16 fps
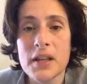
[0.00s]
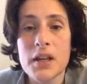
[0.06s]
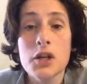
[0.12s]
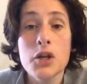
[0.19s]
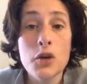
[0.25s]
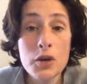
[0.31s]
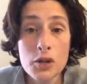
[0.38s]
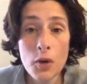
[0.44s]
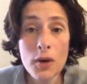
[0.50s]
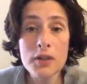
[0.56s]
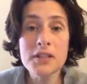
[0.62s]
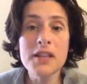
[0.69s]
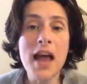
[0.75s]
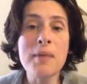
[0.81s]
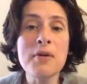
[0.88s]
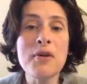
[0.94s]
You
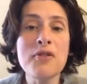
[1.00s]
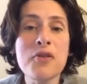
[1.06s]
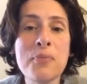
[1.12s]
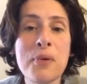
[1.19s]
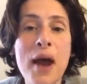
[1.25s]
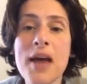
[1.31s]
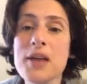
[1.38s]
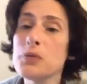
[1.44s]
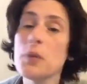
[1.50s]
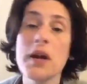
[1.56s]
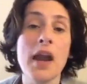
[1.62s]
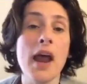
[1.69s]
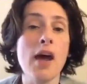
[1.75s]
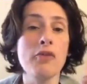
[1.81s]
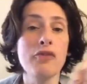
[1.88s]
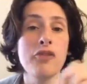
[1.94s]
endorse Debbie for prez, we'd
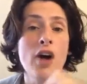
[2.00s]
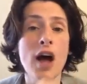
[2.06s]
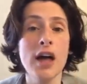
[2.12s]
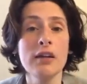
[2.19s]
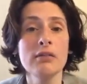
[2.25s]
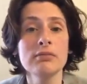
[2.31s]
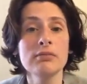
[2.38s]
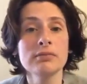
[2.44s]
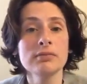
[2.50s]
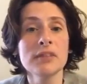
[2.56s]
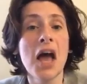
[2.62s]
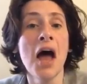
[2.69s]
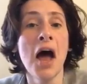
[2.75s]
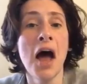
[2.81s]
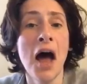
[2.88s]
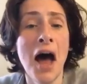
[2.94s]
have fun.
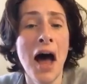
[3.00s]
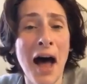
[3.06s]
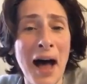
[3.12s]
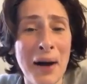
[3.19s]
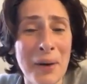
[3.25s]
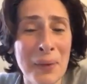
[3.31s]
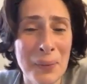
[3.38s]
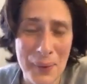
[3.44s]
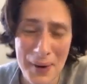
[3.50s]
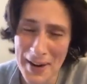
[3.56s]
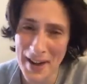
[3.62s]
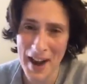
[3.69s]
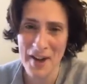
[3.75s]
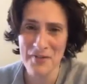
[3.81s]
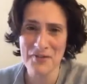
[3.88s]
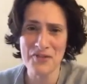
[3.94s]

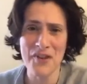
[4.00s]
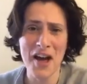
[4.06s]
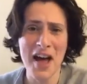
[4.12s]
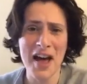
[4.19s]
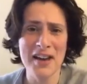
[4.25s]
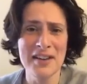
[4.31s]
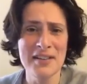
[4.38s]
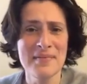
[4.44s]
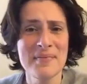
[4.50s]
We'd have fun.